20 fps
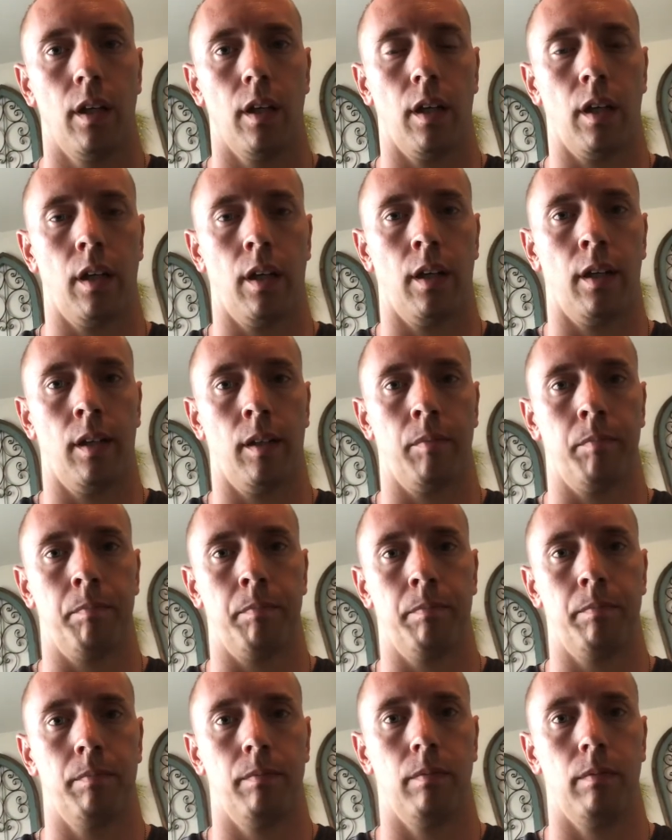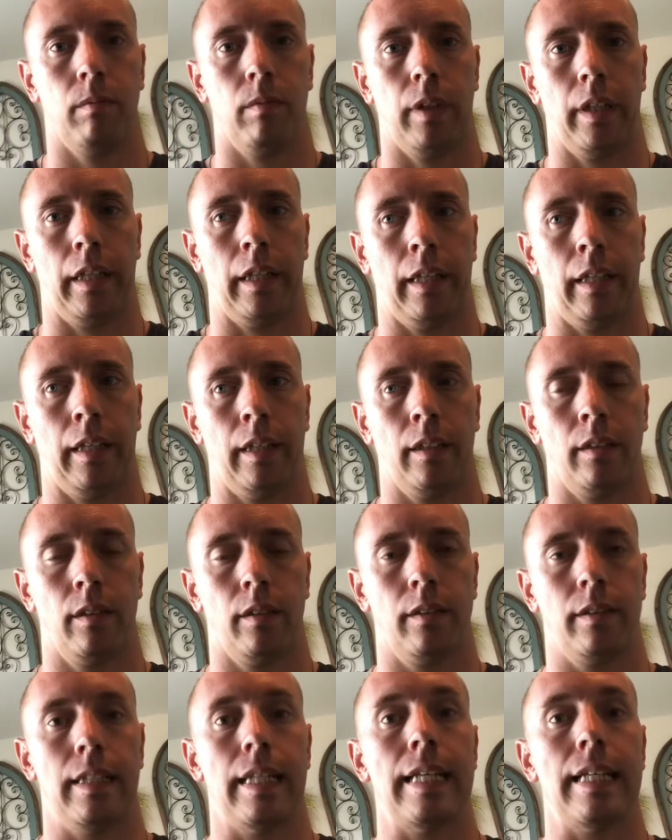And
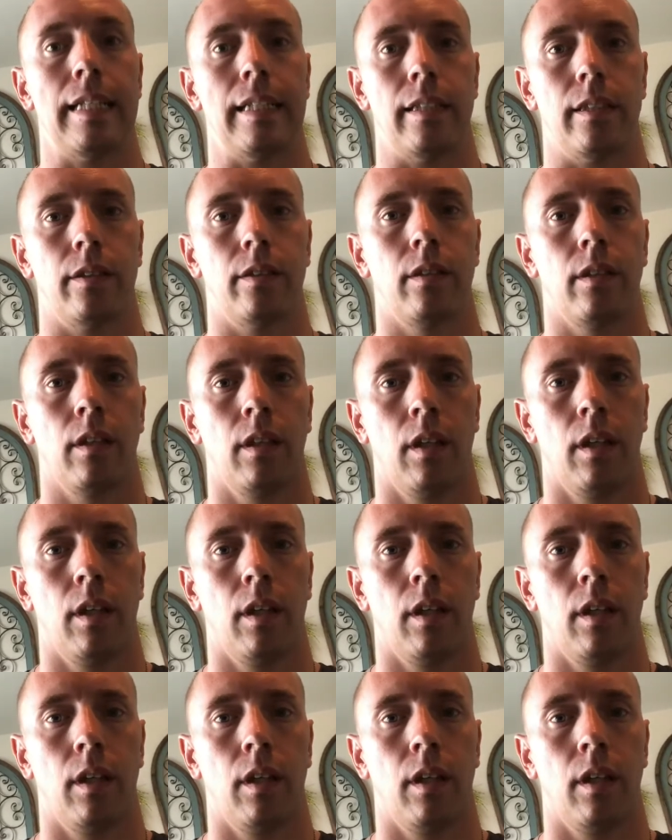knees.